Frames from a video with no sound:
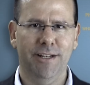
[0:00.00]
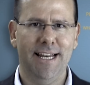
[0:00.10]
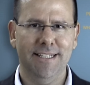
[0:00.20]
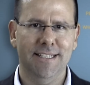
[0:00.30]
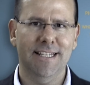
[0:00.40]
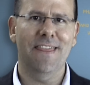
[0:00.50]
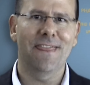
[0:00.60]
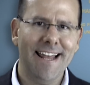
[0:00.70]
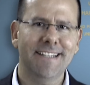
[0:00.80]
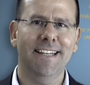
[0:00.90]
analysis, and
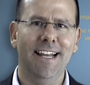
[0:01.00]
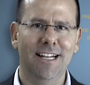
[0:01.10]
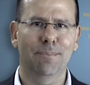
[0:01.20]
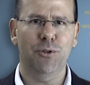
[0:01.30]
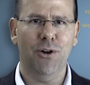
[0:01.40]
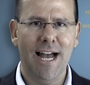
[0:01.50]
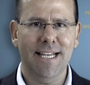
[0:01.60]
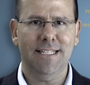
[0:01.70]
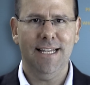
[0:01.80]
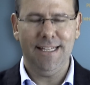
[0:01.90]
that's going to help you
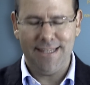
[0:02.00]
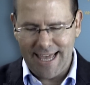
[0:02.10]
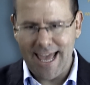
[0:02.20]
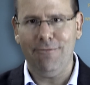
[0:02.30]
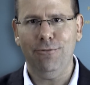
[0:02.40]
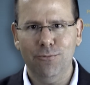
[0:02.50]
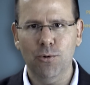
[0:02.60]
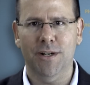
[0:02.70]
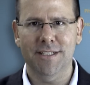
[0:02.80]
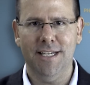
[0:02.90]
isolate the handful of
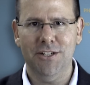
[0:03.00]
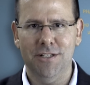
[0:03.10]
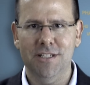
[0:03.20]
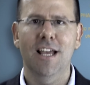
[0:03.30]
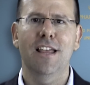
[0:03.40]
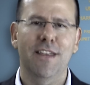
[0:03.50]
organizations